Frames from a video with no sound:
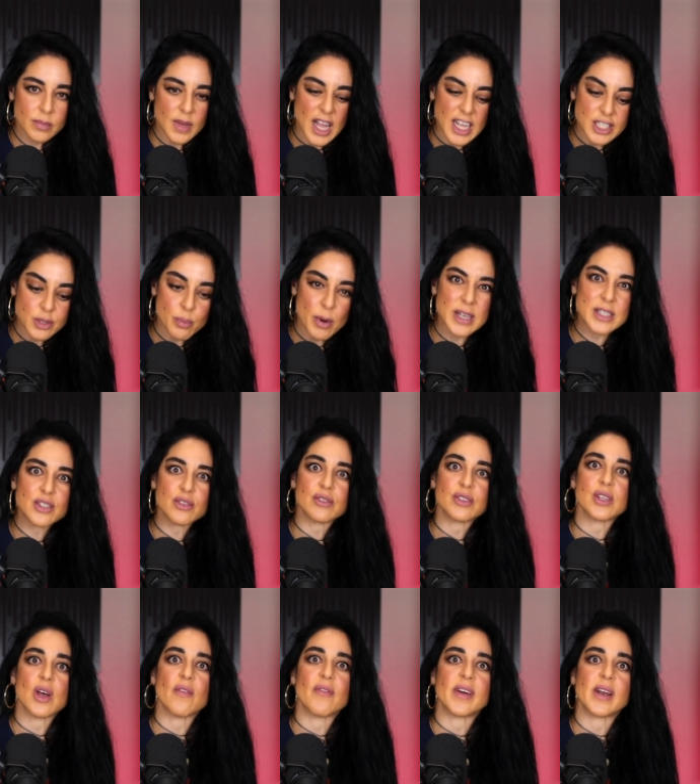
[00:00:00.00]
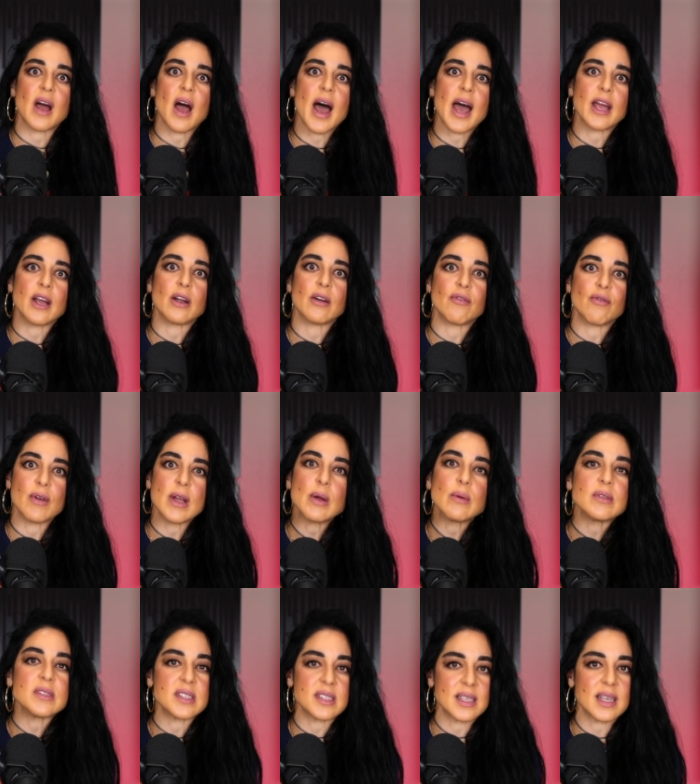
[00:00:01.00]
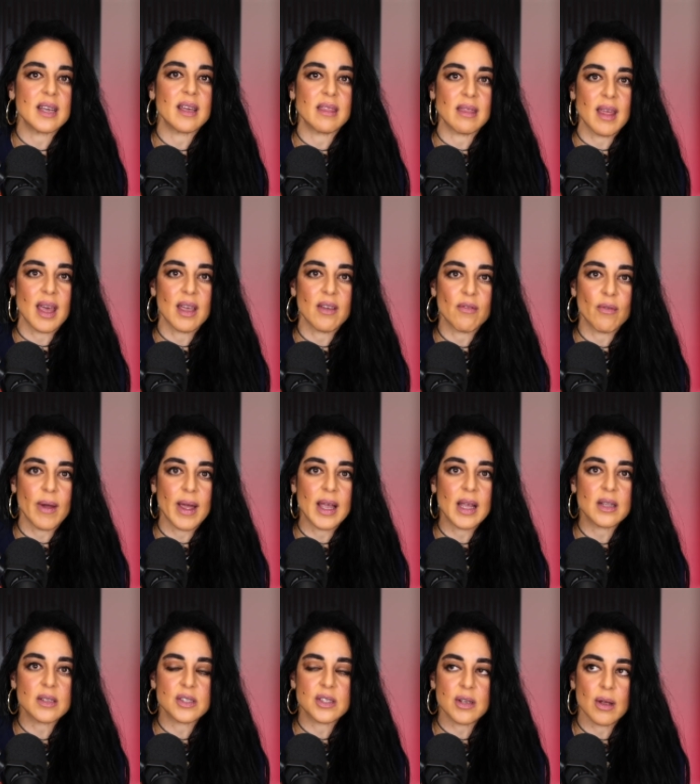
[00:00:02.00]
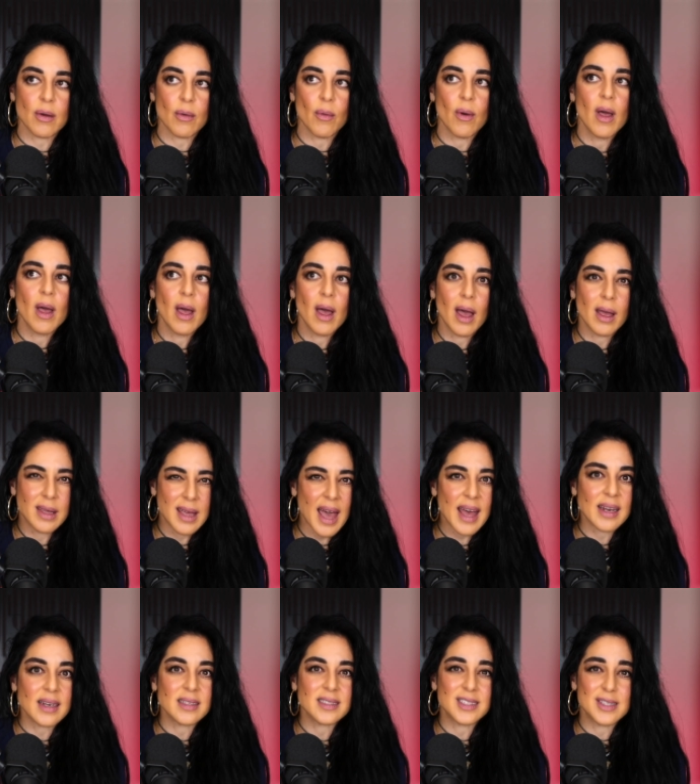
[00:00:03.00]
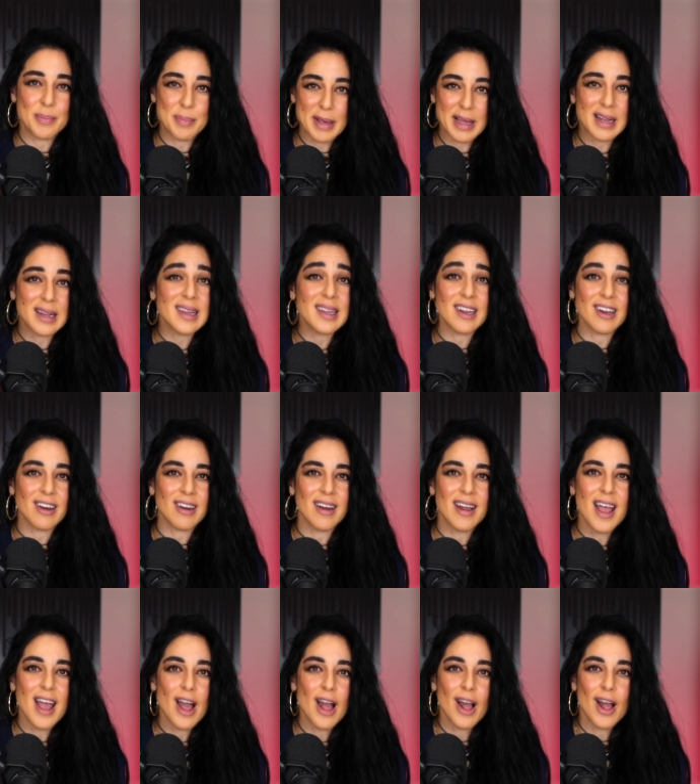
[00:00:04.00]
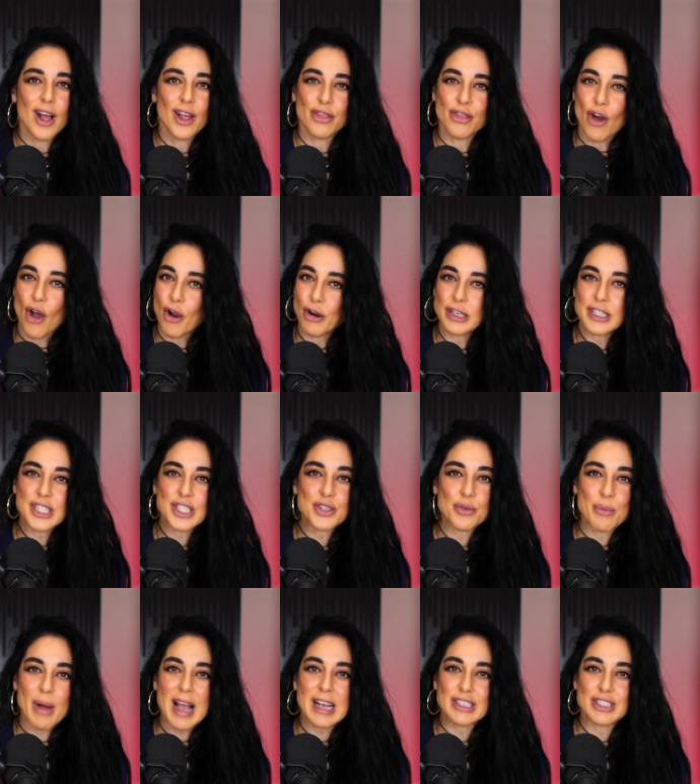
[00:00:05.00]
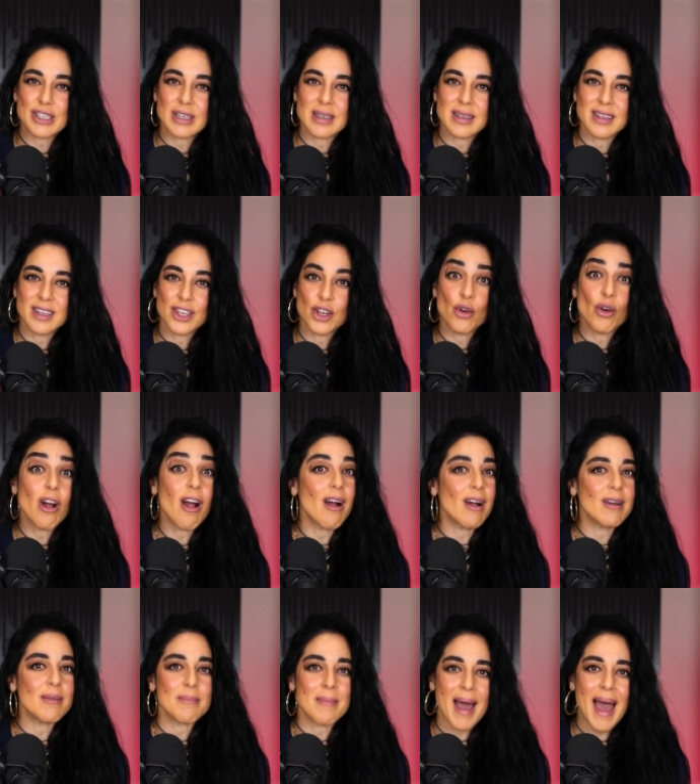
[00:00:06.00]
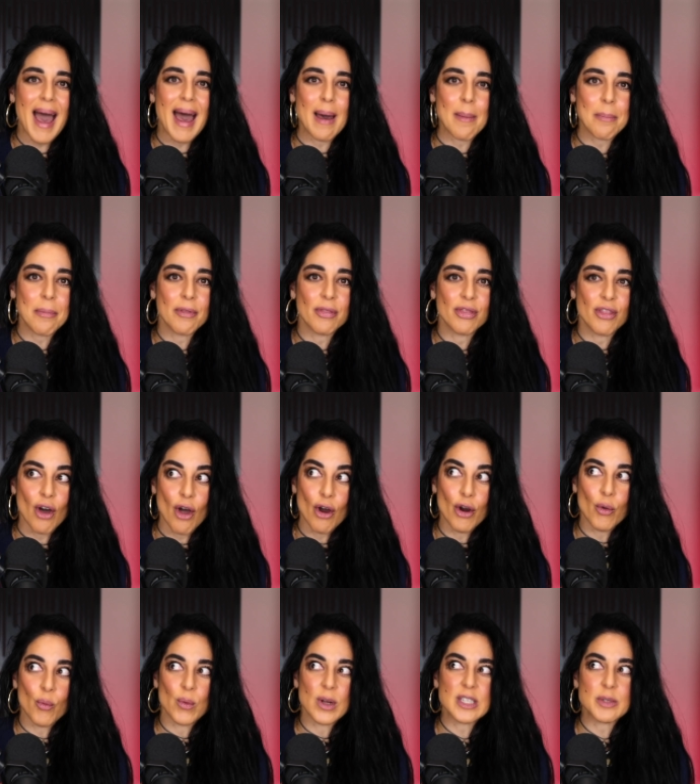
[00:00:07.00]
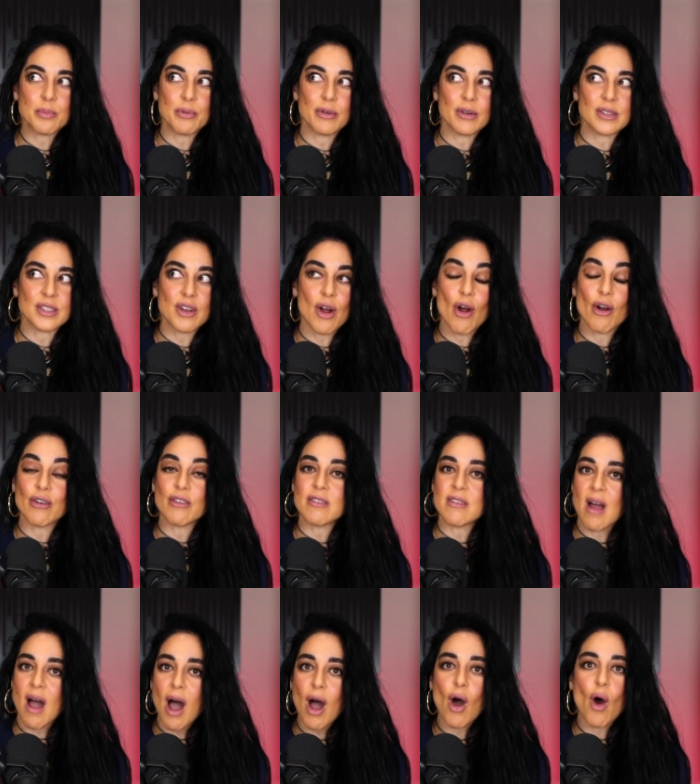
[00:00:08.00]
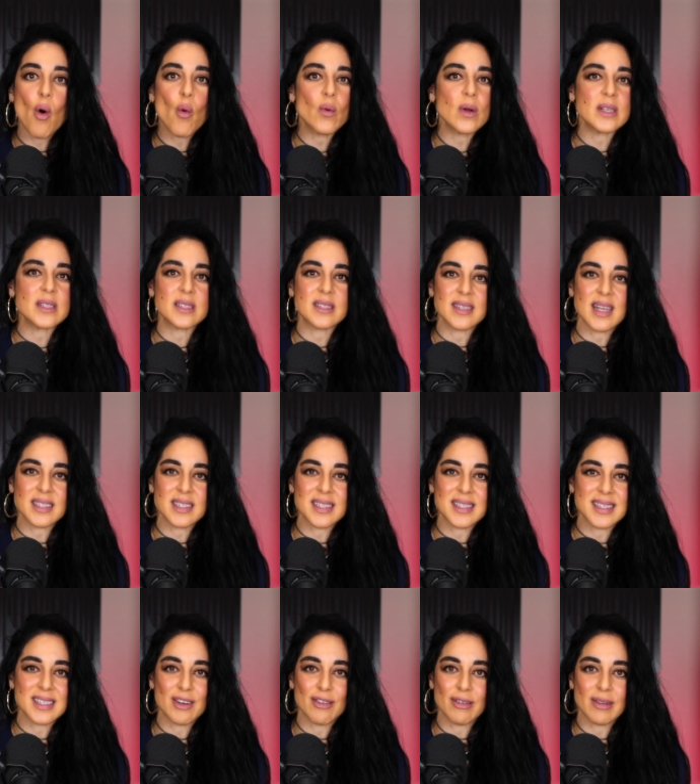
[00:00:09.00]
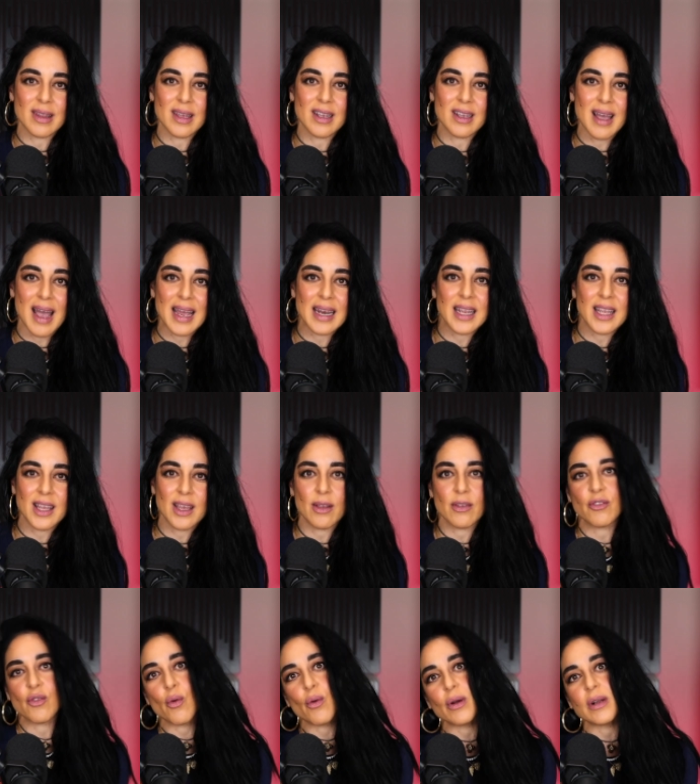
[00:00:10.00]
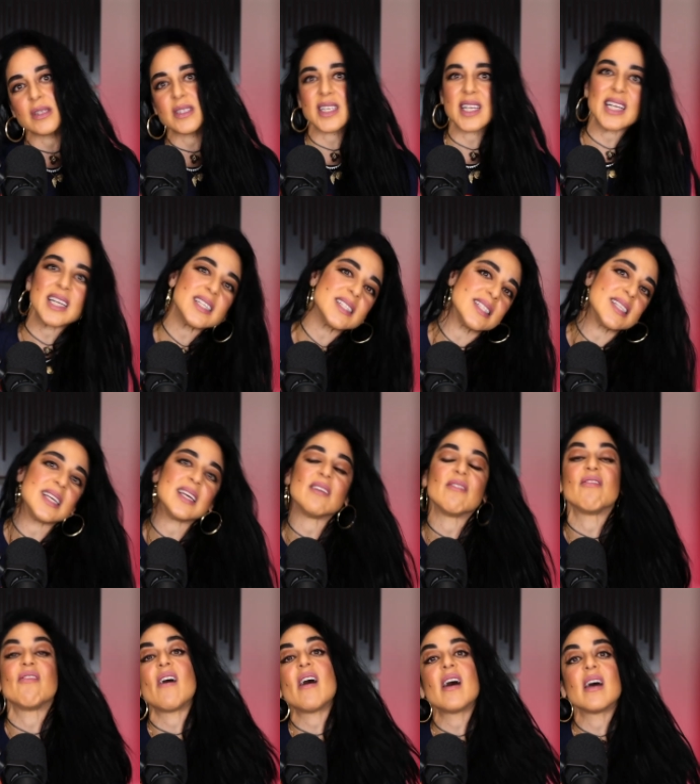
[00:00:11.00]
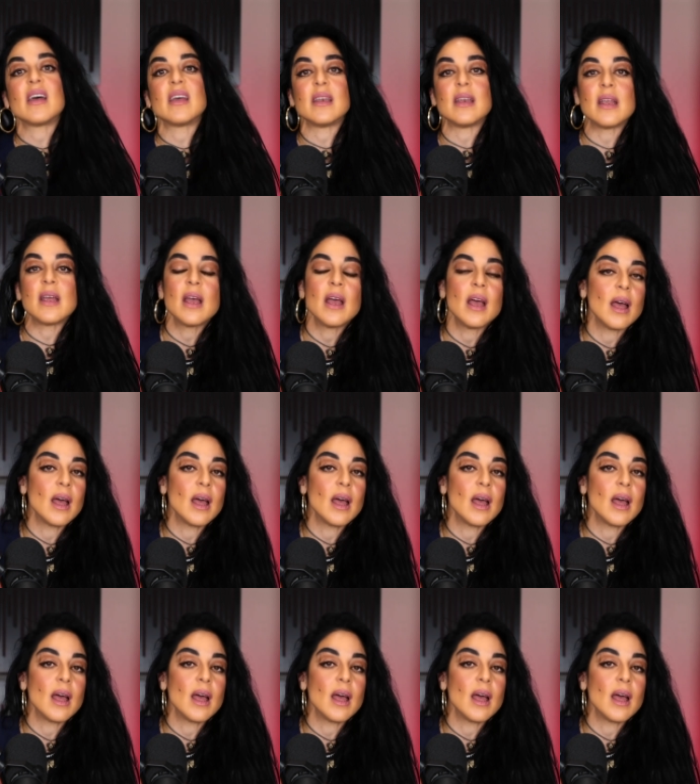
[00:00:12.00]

express yourself at a higher frequency in life, right? So, again, to be clear, the heart's direction, your heart map, the heart whispers are not always necessarily guiding you towards easy, fun.